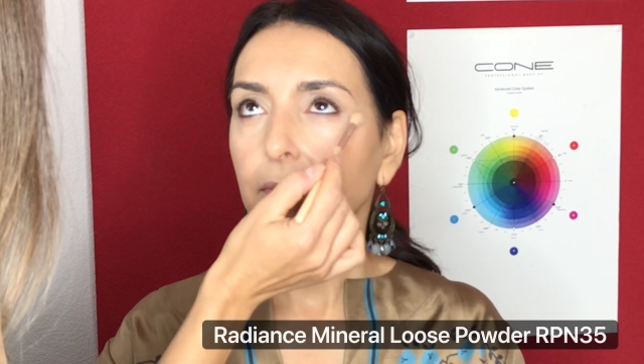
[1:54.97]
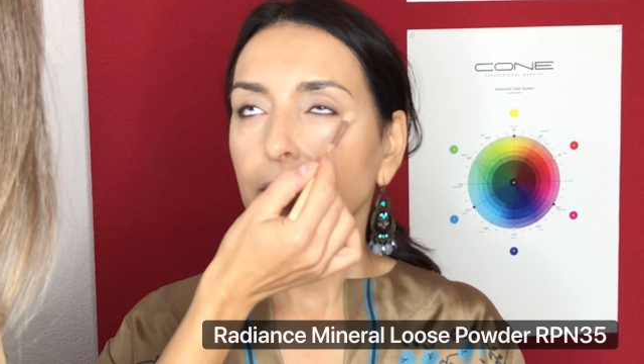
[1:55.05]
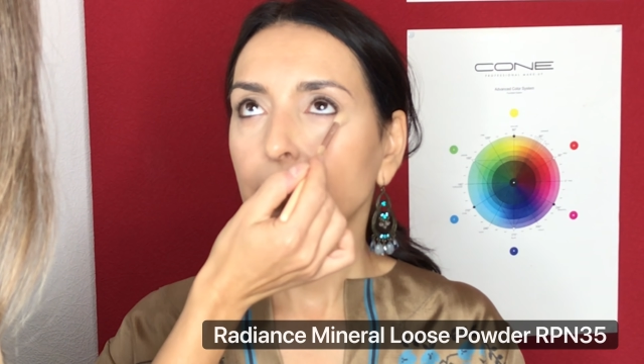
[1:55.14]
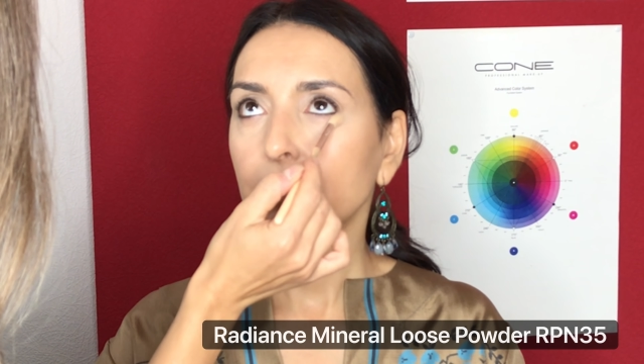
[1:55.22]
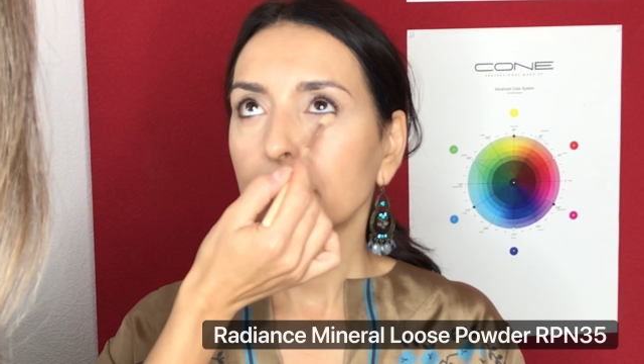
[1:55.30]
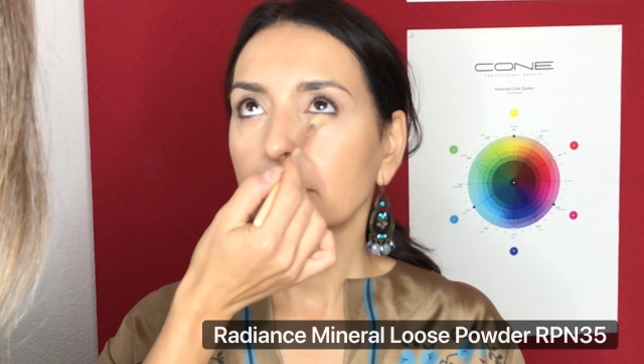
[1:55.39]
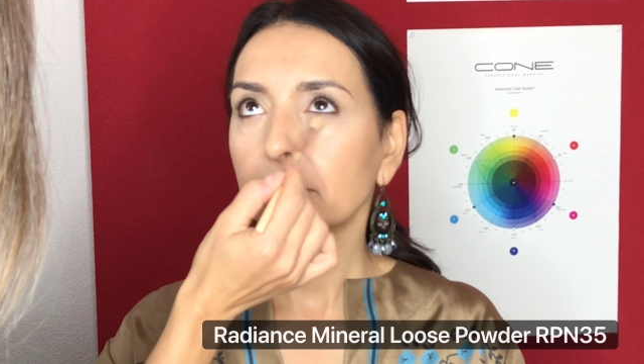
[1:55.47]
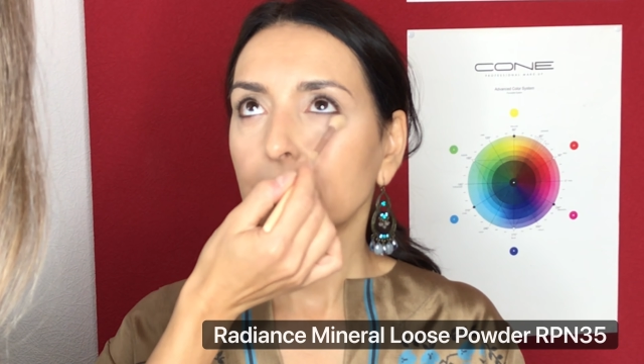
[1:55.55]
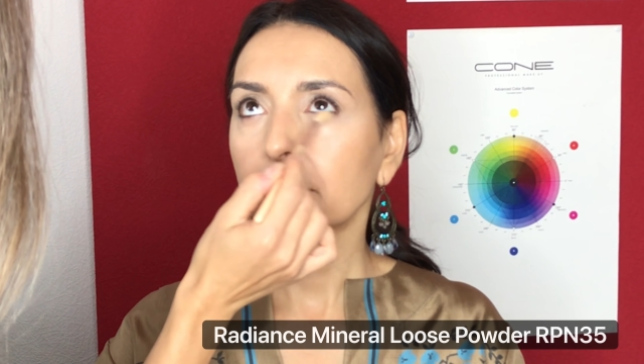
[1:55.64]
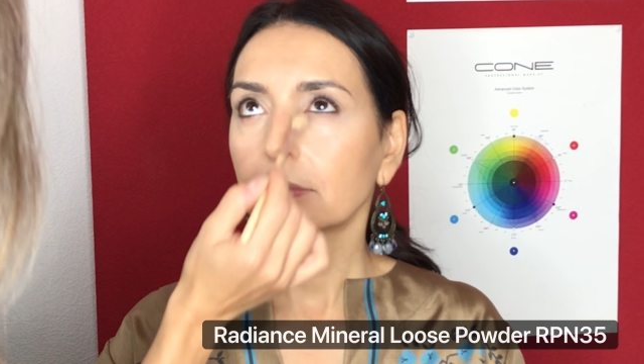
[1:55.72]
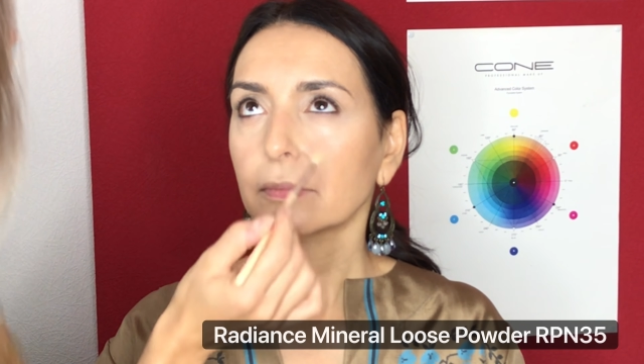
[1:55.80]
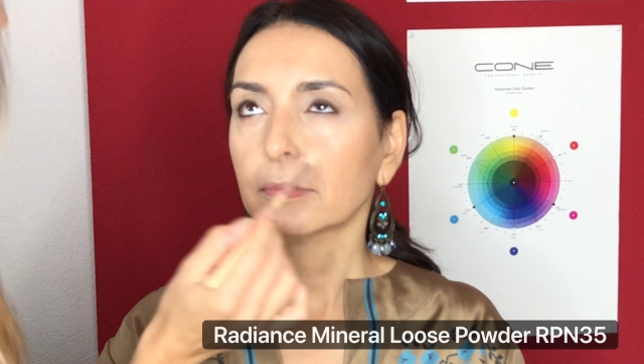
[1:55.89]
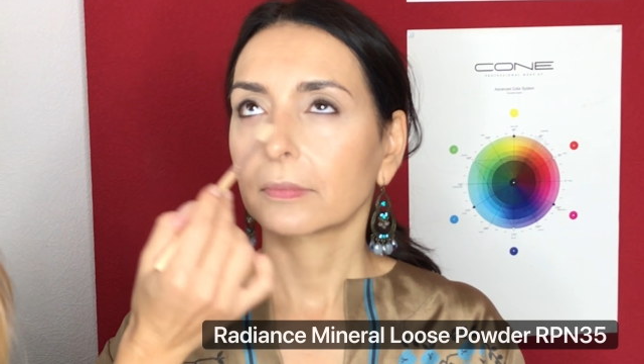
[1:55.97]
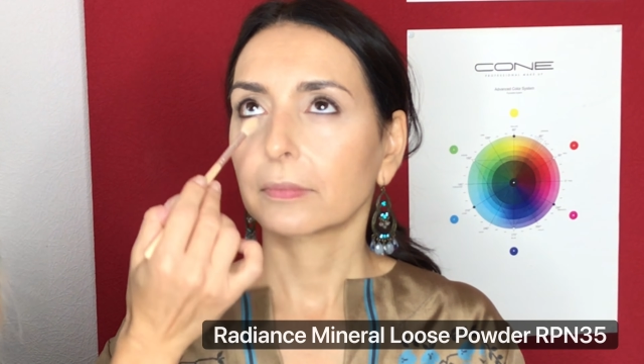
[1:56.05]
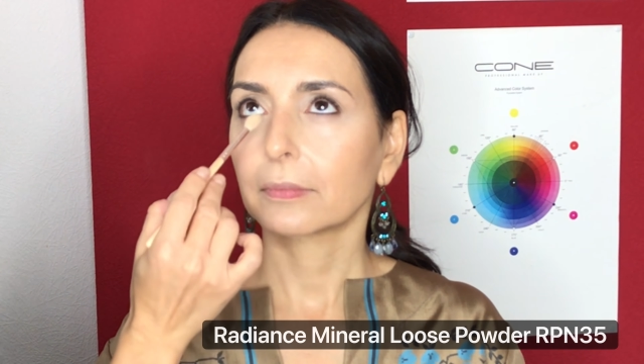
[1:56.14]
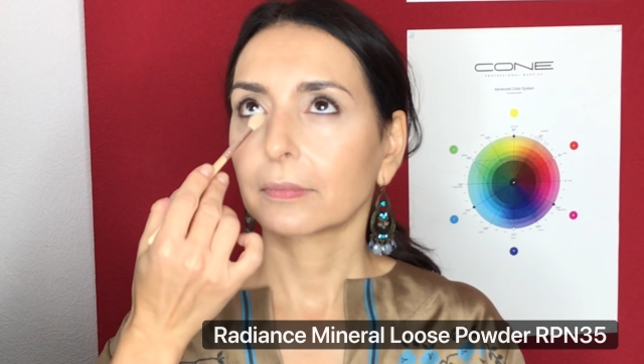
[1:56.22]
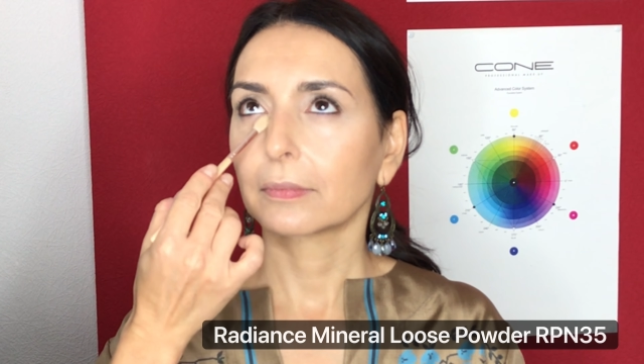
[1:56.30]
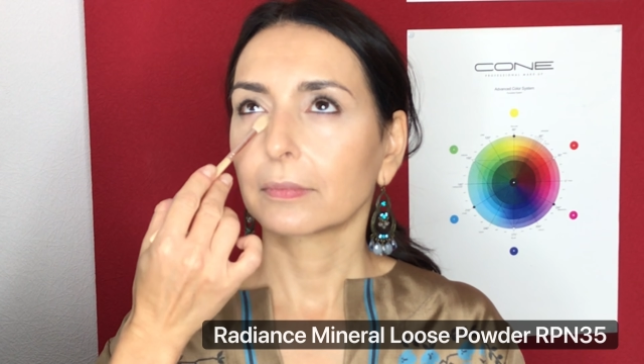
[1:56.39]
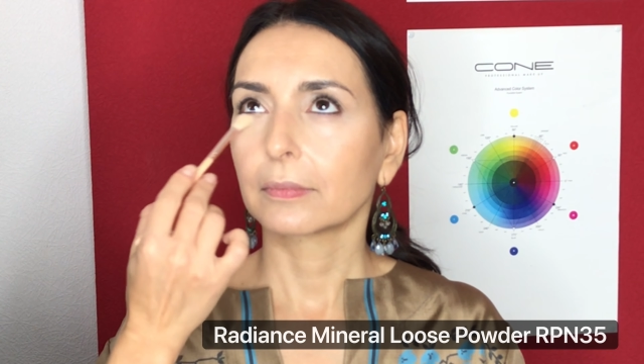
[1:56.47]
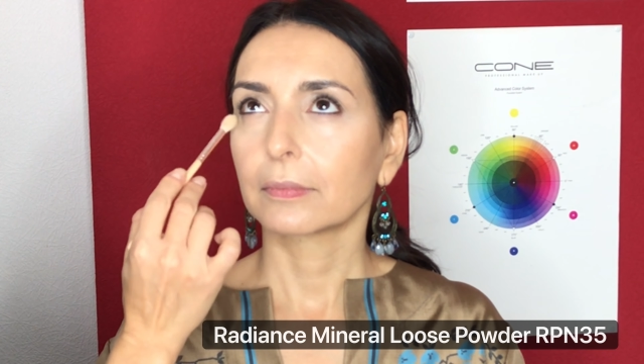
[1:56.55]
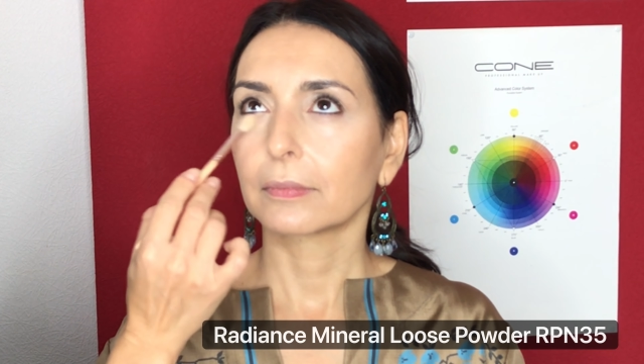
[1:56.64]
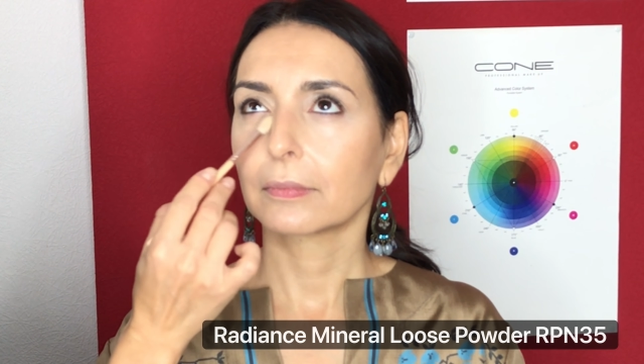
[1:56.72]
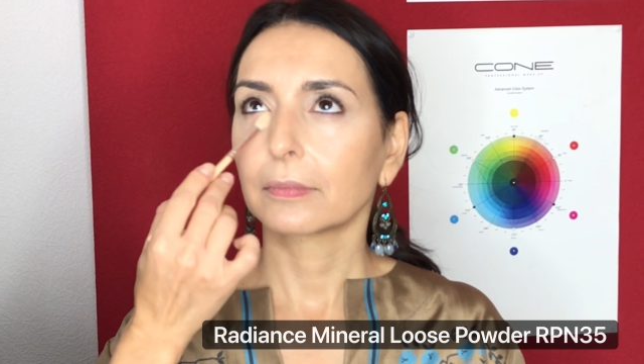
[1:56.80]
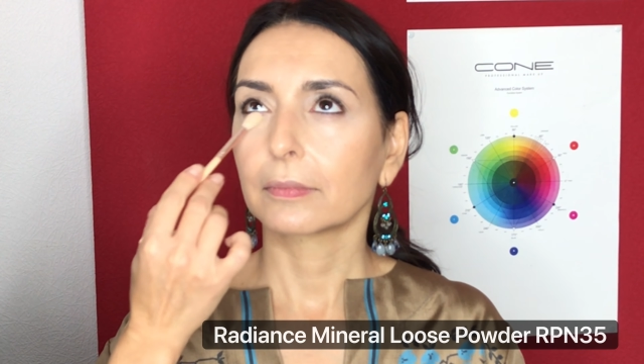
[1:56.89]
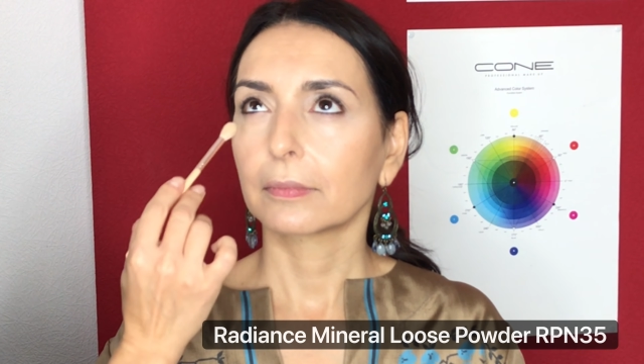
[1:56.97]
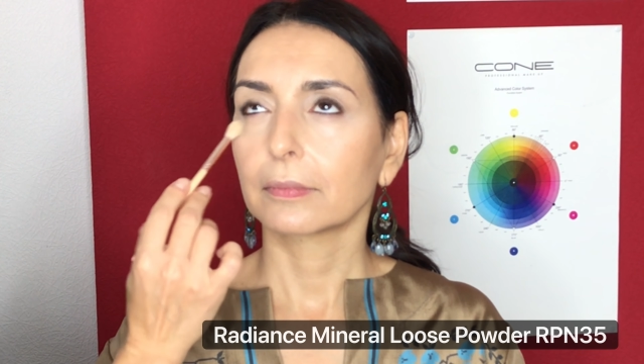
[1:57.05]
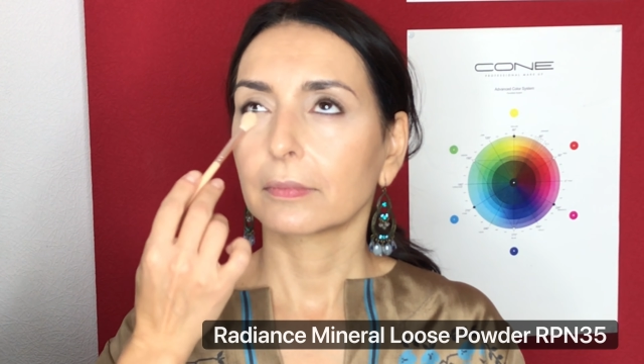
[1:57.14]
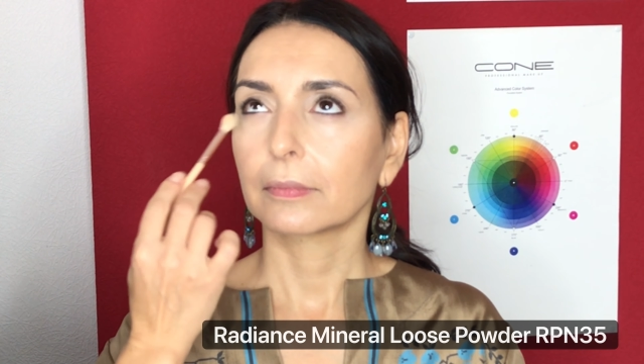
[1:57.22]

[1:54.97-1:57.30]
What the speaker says: This powder is letting the skin